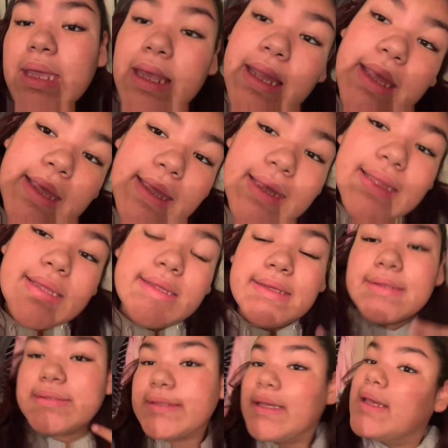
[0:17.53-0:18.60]
hey
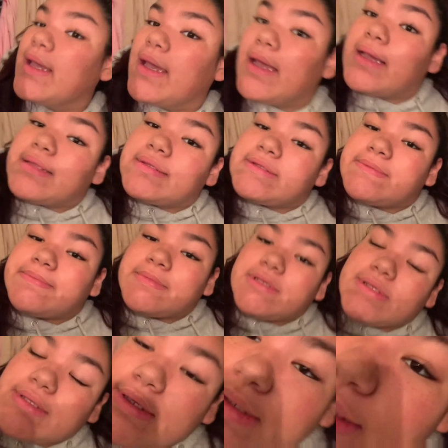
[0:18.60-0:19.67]
guys, it's me.